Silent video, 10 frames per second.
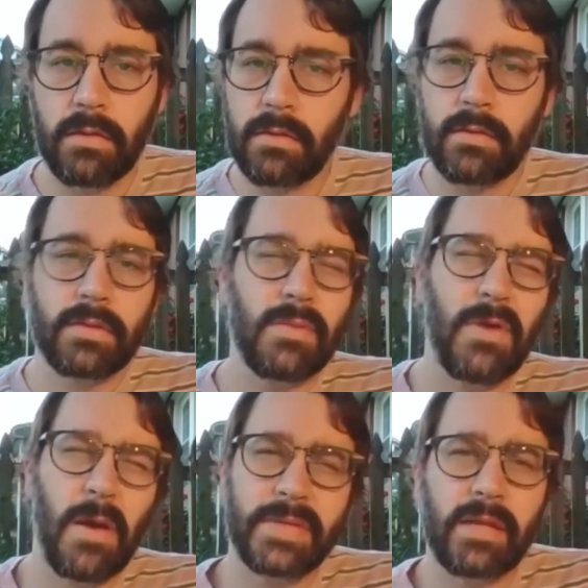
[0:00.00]
Some
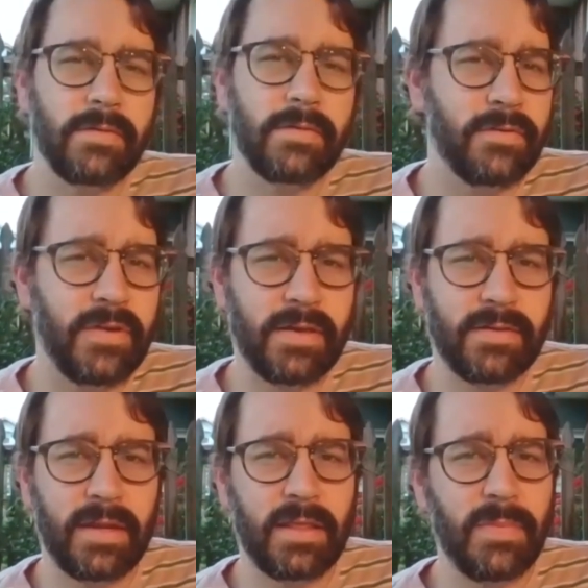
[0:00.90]
commentators
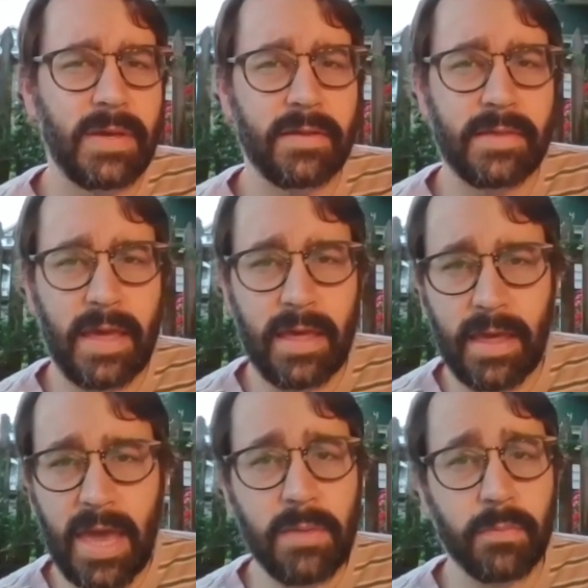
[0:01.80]
suggest that it's because
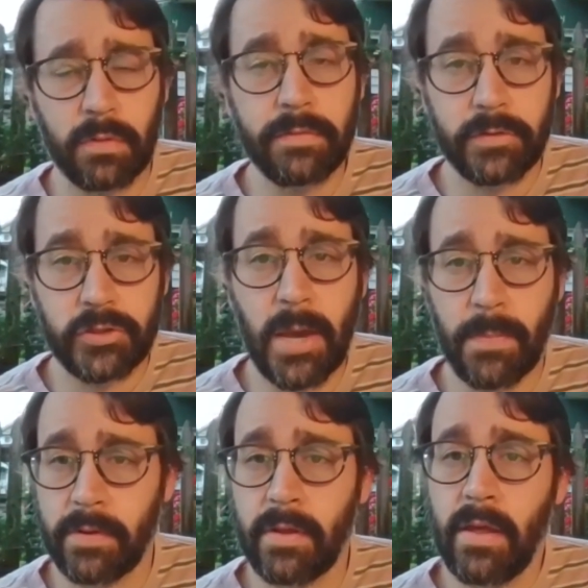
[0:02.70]
Abel, the
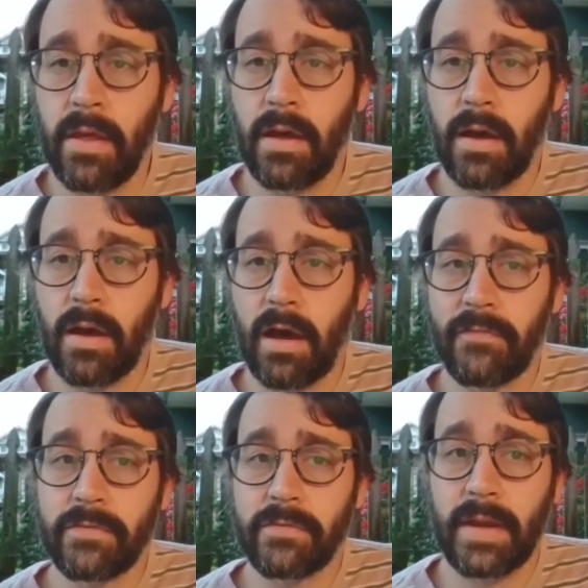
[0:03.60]
shepherd,
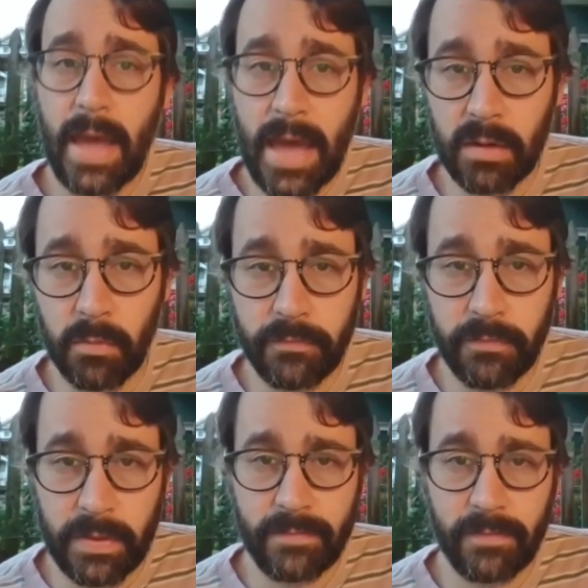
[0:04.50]
offers an animal
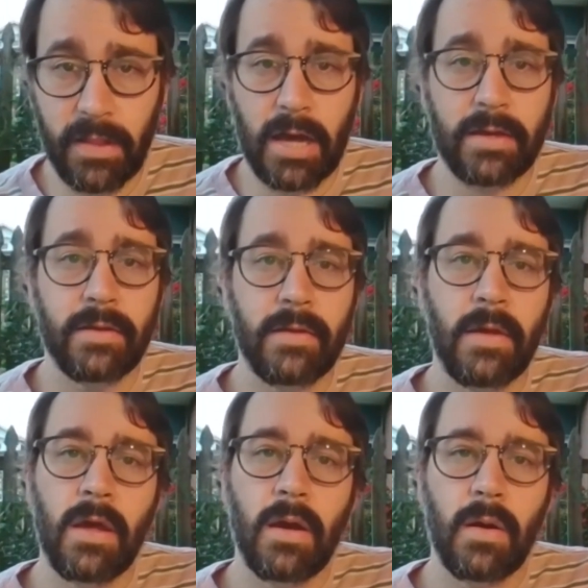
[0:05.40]
from his flock,
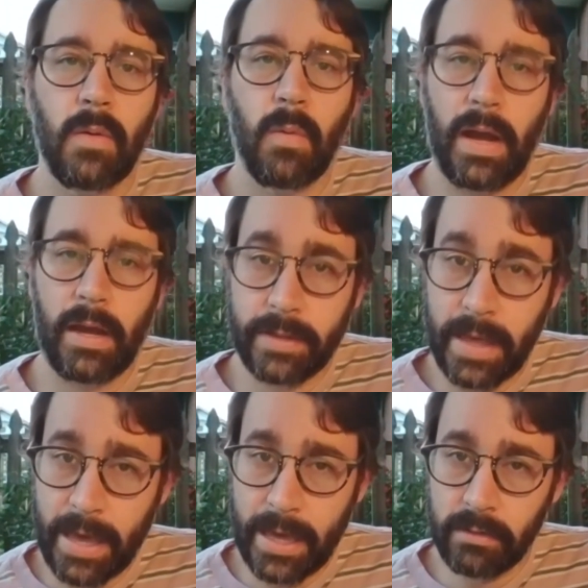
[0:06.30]
while
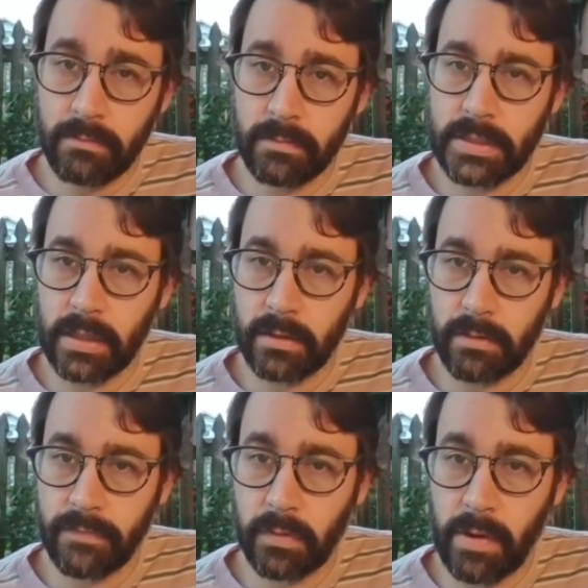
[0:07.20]
Cain, the tiller
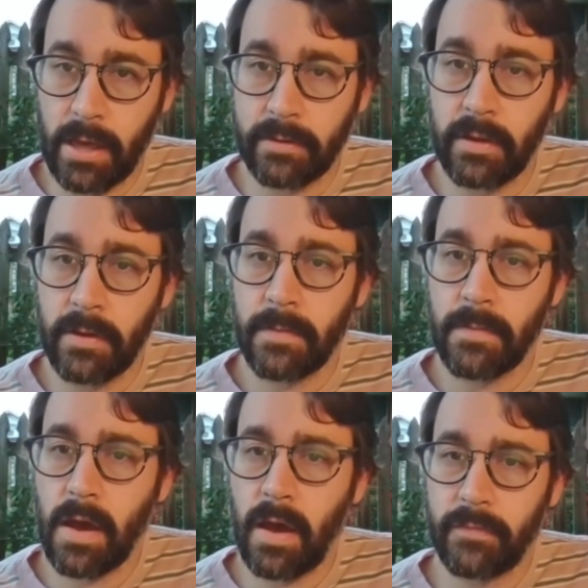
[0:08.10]
of the ground,
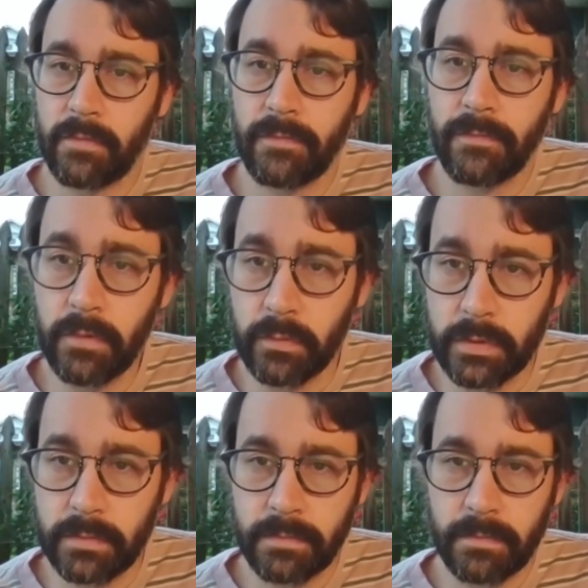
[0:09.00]
offers fruit,
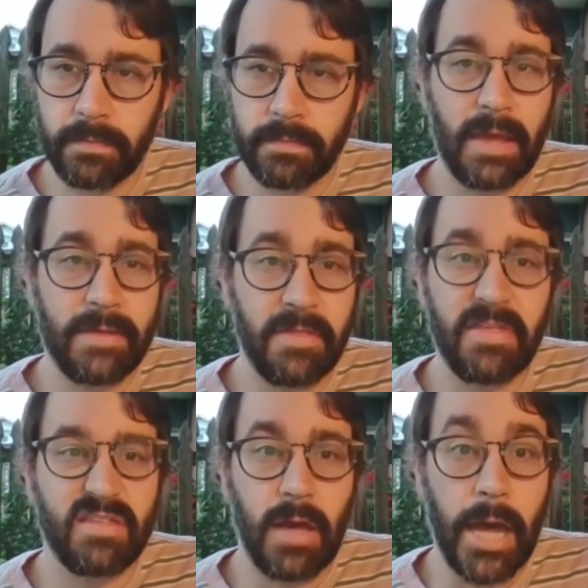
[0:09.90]
and that
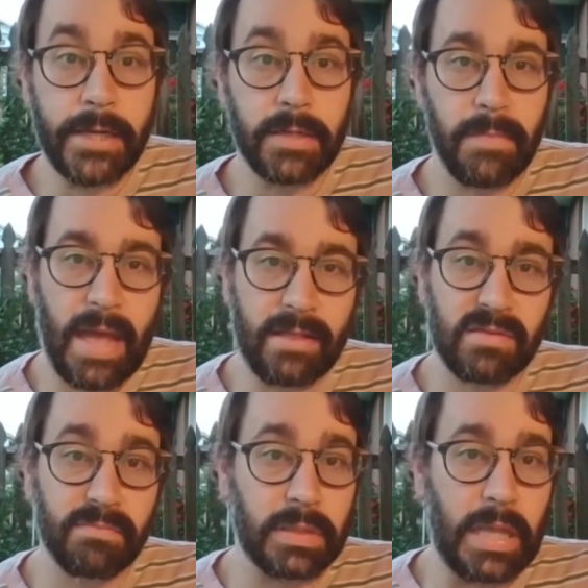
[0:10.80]
this God demands
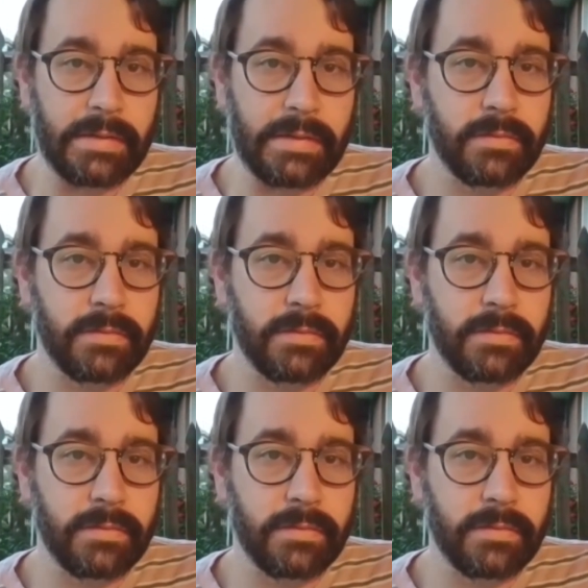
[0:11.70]
blood.